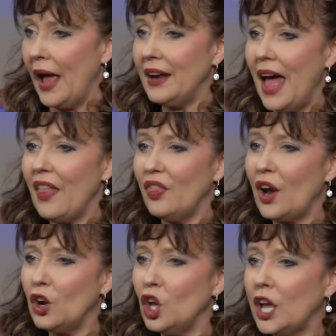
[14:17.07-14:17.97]
And then
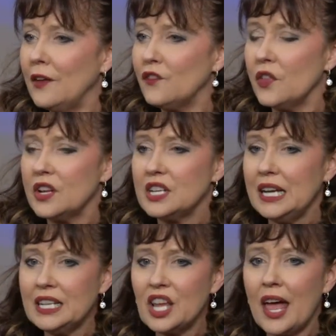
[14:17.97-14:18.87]
they're looking for the
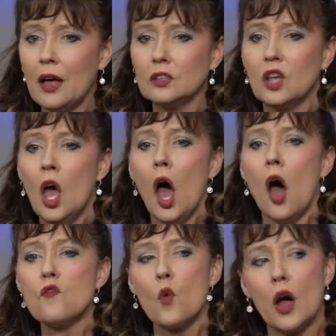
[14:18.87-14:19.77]
details
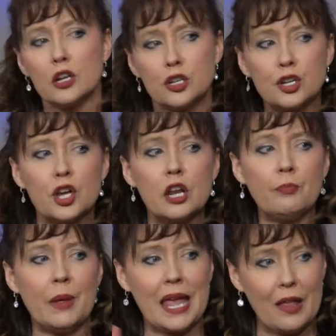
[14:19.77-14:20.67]
of what should
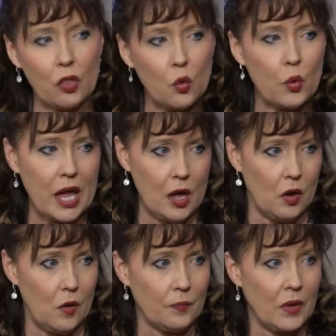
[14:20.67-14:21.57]
be in the real.